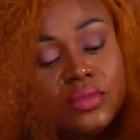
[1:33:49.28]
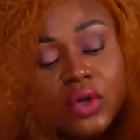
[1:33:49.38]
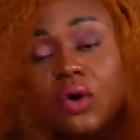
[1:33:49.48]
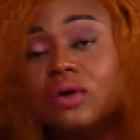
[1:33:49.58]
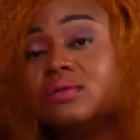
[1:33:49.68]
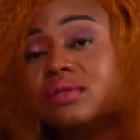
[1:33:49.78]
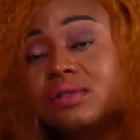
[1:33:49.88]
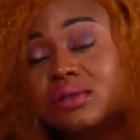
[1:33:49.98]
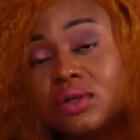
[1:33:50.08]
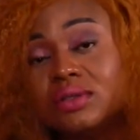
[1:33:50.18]
on
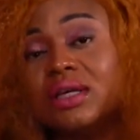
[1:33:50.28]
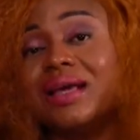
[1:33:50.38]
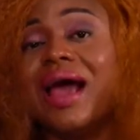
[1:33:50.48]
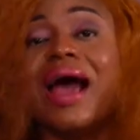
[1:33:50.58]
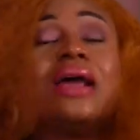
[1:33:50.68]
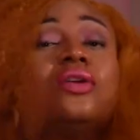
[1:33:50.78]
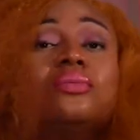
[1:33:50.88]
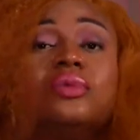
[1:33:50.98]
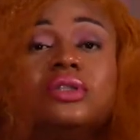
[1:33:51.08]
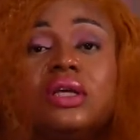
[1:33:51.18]
Sunday, and on
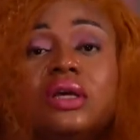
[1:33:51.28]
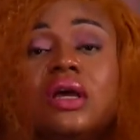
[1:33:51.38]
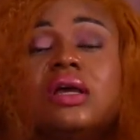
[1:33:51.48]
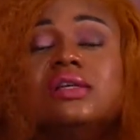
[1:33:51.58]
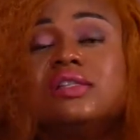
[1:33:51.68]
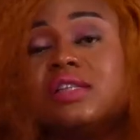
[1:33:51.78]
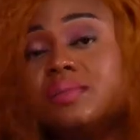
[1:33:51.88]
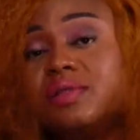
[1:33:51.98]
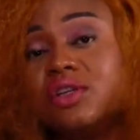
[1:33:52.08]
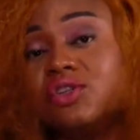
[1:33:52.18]
Monday. Same
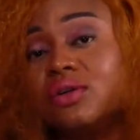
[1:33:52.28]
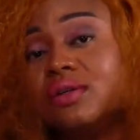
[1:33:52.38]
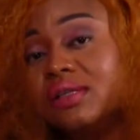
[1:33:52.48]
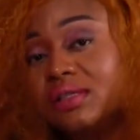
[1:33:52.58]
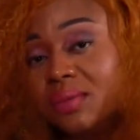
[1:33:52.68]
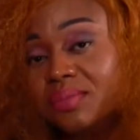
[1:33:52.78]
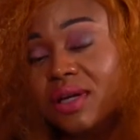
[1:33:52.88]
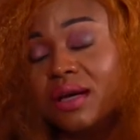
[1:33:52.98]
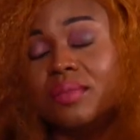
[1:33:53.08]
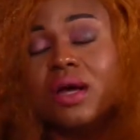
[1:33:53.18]
station, same
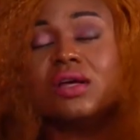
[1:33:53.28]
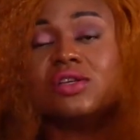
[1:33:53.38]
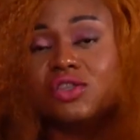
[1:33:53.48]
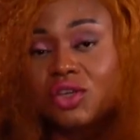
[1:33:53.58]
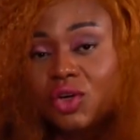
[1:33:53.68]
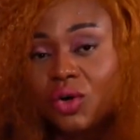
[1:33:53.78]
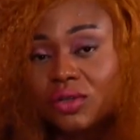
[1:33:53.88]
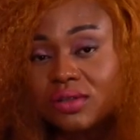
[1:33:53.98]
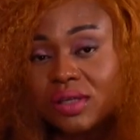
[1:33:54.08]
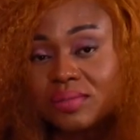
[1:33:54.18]
time. See you all
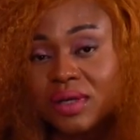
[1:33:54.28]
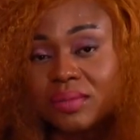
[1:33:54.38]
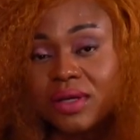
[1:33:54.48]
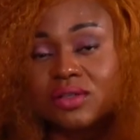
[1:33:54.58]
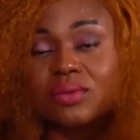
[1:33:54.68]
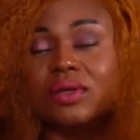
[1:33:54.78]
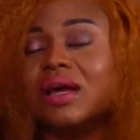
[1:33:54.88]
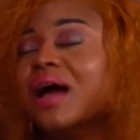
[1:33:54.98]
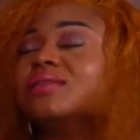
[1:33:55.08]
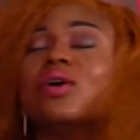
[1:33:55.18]
same time next week.
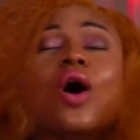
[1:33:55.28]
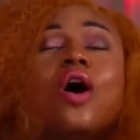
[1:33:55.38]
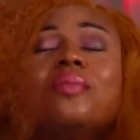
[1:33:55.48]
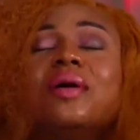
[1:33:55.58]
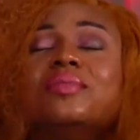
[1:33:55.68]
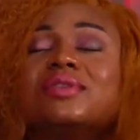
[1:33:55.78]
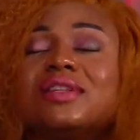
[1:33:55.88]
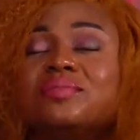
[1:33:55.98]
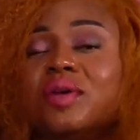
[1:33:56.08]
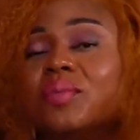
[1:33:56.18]
And to all my
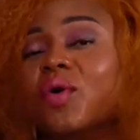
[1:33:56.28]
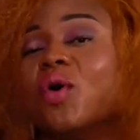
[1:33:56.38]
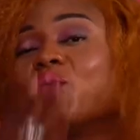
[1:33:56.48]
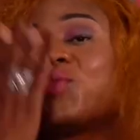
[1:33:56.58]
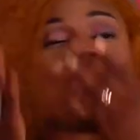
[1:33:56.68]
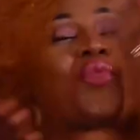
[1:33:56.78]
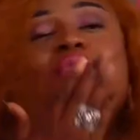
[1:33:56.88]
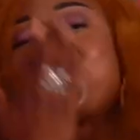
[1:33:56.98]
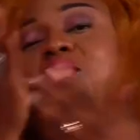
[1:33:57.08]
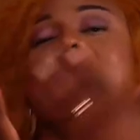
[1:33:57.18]
Muslim people,
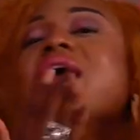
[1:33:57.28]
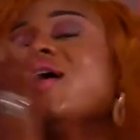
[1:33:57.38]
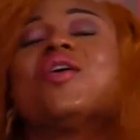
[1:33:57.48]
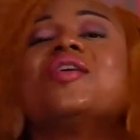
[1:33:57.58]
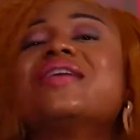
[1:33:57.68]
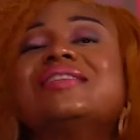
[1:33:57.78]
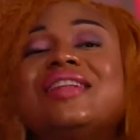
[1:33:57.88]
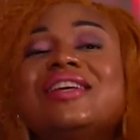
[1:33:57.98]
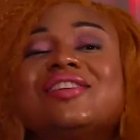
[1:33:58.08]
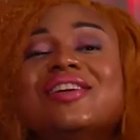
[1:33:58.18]

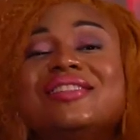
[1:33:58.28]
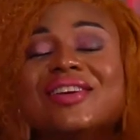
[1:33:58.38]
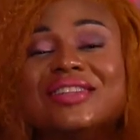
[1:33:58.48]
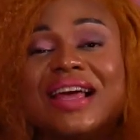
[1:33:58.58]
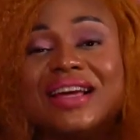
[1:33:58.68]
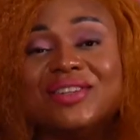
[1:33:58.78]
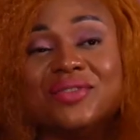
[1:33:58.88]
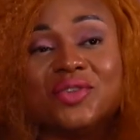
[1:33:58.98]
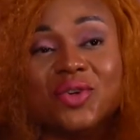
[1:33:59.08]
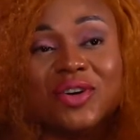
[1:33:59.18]
congratulations on the end of
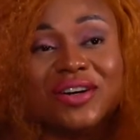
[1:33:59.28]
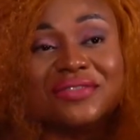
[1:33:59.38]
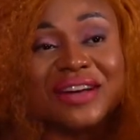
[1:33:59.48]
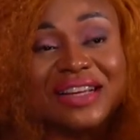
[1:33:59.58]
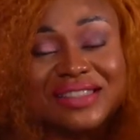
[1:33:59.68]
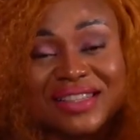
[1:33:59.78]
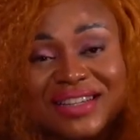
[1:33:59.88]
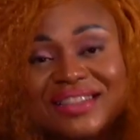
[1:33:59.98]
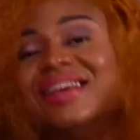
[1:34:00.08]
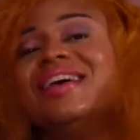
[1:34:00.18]
your
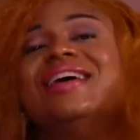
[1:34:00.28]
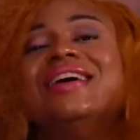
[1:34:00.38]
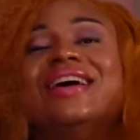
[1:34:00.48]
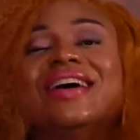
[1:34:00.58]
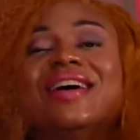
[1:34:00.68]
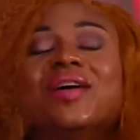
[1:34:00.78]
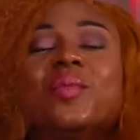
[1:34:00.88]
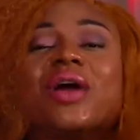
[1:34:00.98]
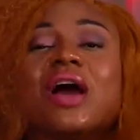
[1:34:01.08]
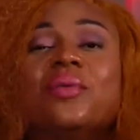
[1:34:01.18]
fasting. Um, we
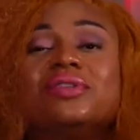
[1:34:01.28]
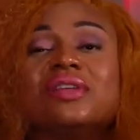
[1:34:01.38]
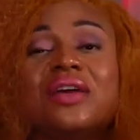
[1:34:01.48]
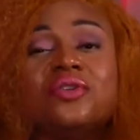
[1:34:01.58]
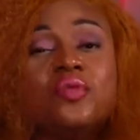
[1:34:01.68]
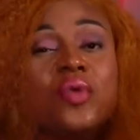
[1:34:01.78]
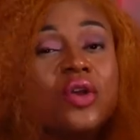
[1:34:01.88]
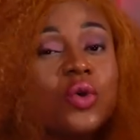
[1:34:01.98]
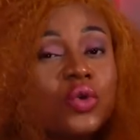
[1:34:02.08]
can't wait. I know you are not going to